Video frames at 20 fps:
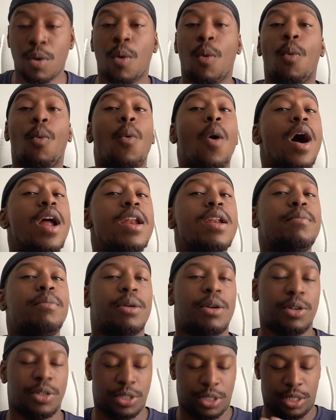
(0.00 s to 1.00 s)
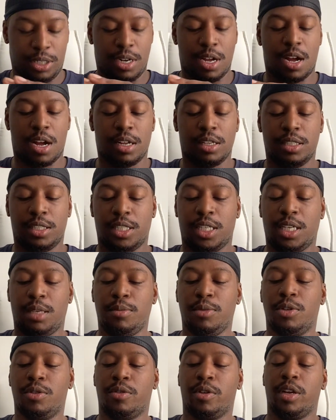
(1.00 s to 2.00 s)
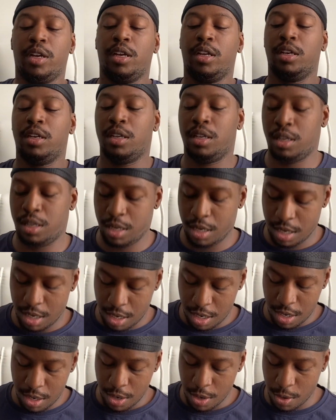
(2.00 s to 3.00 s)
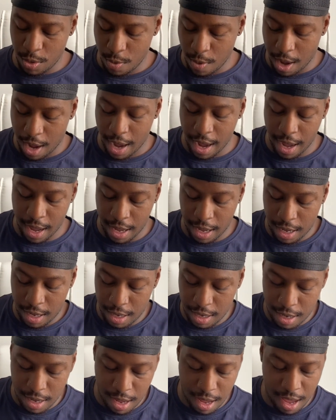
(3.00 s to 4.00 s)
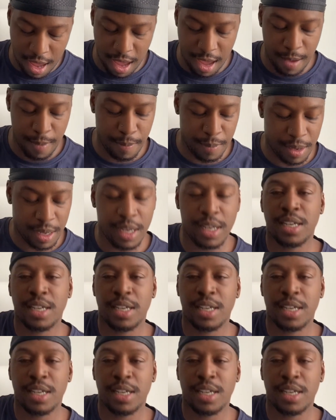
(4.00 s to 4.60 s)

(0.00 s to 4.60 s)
on Team Green who I am